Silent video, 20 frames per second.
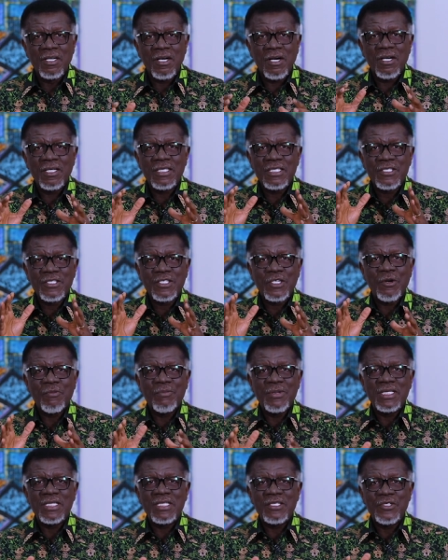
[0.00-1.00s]
God is
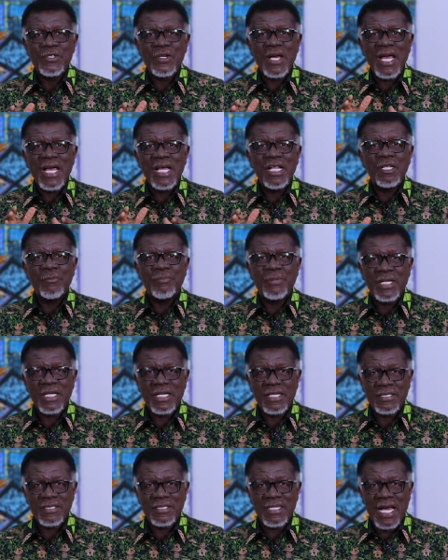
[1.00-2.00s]
committed to helping
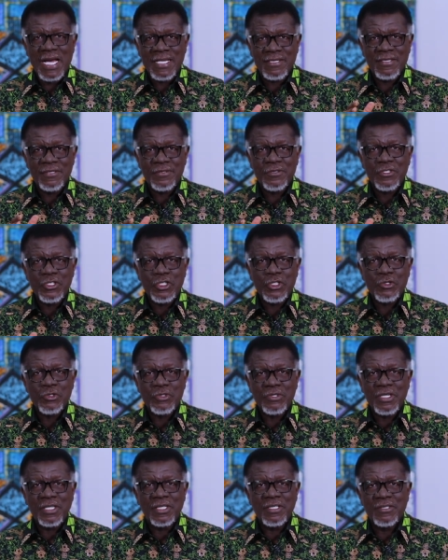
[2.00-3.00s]
us as His
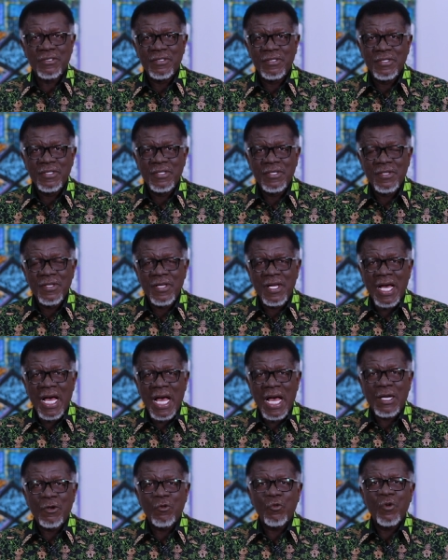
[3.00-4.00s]
children.
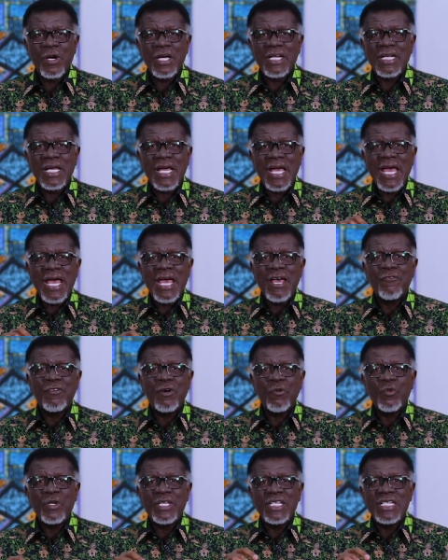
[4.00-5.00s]
And
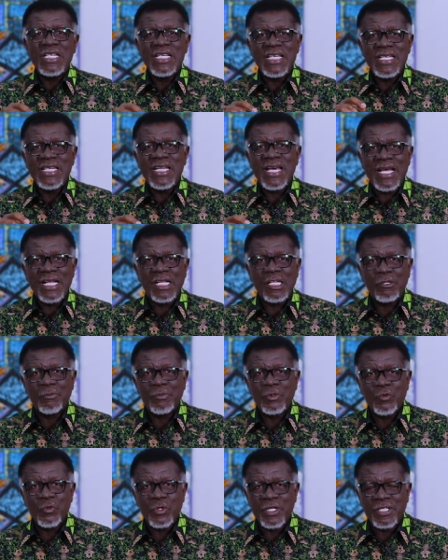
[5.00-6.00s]
whenever we need
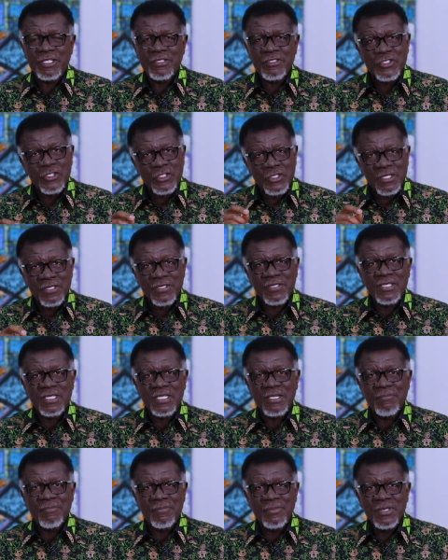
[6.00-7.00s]
help, we can
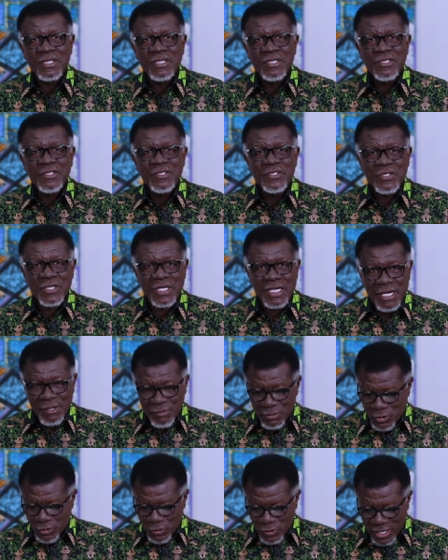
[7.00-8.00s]
trust Him to
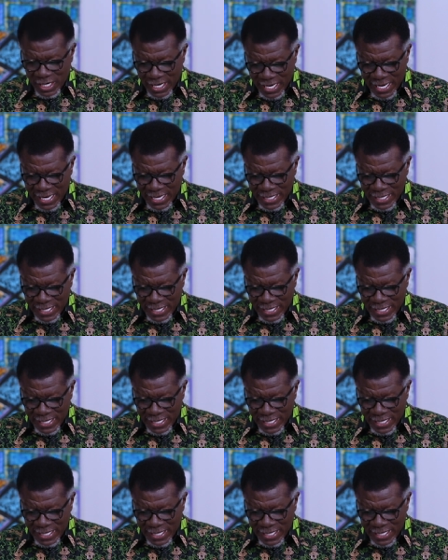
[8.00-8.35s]
come to our